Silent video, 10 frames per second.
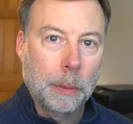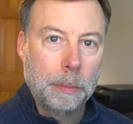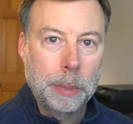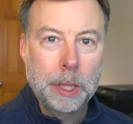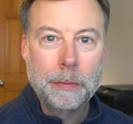
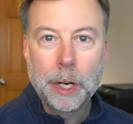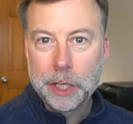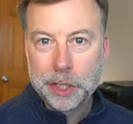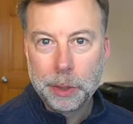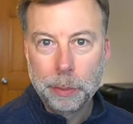be very
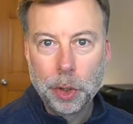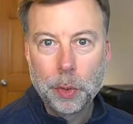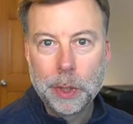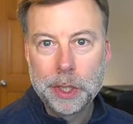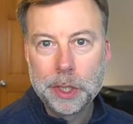simple
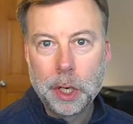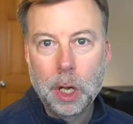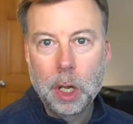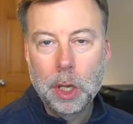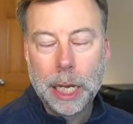to
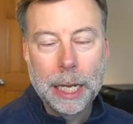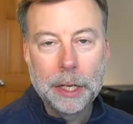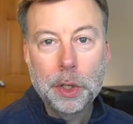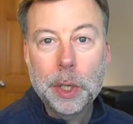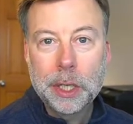install
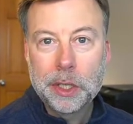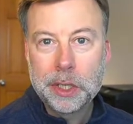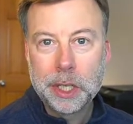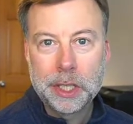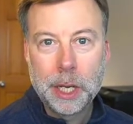and you can
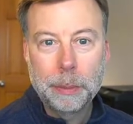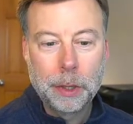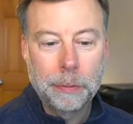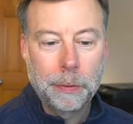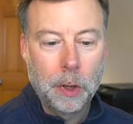just accept the
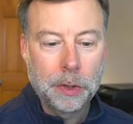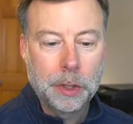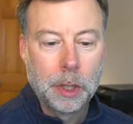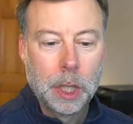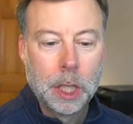defaults.